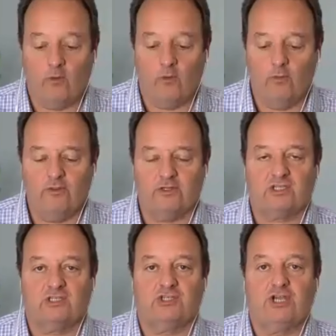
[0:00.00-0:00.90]
what were the
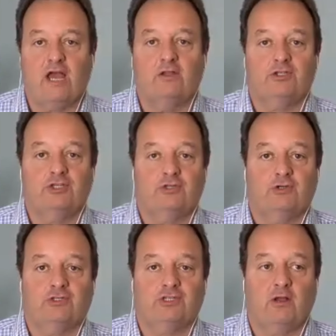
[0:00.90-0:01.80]
challenges
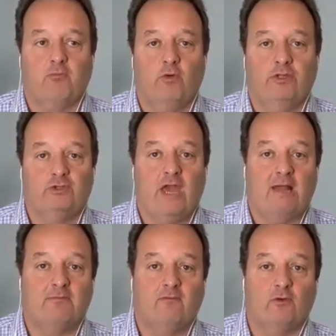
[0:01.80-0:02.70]
or stuck points you
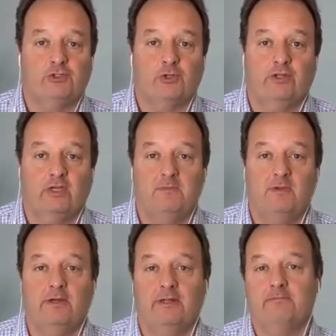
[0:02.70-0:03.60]
had before joining the
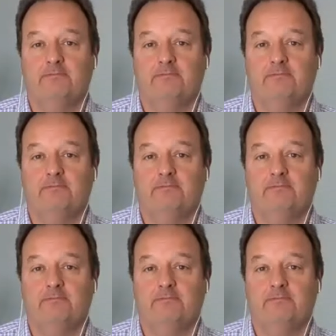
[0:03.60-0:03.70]
community?